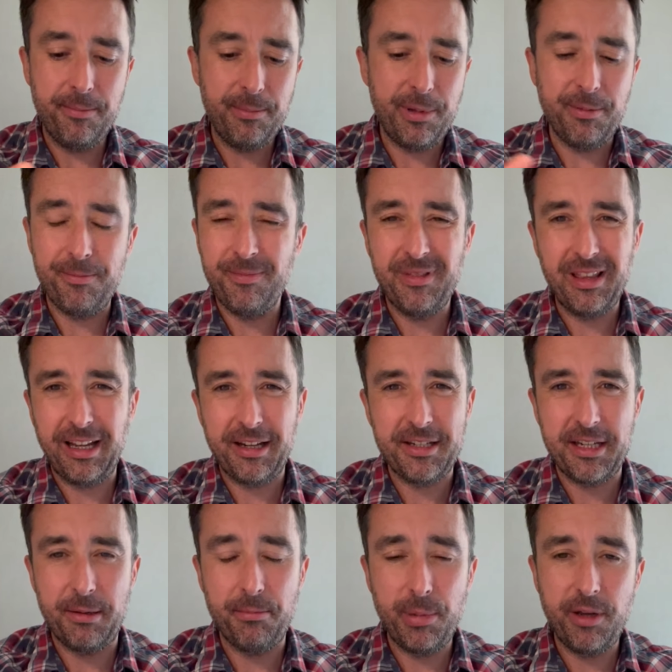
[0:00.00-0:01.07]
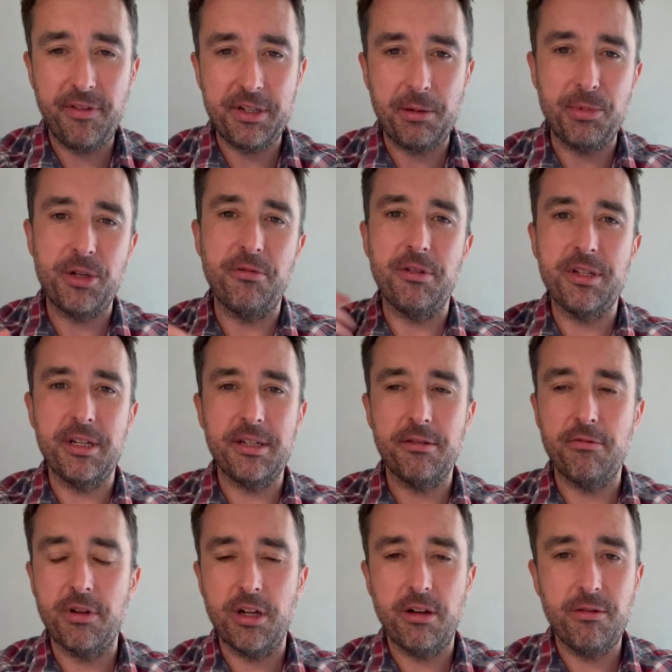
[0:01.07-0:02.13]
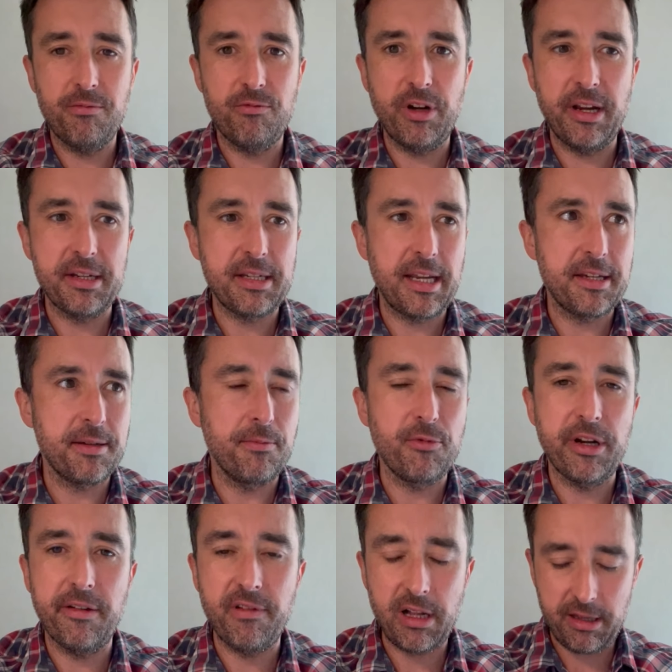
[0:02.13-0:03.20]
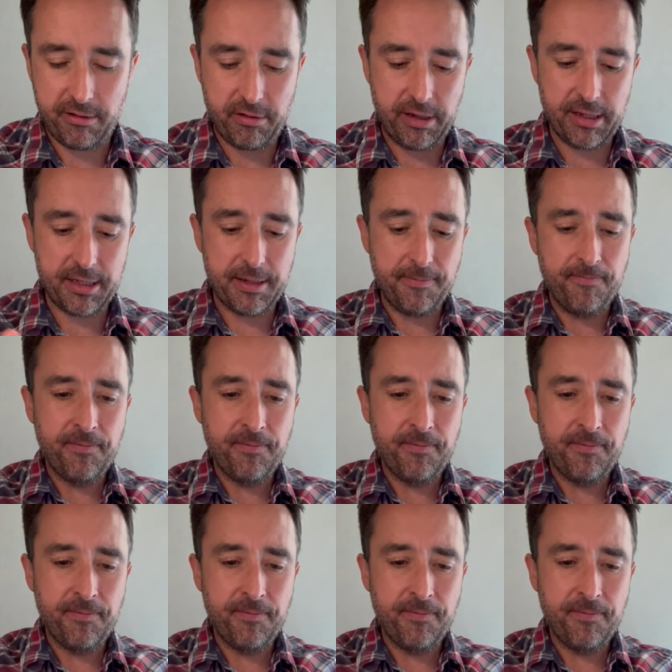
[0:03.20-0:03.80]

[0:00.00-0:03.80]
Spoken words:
But like I said, perfect opportunity to reassess and reevaluate.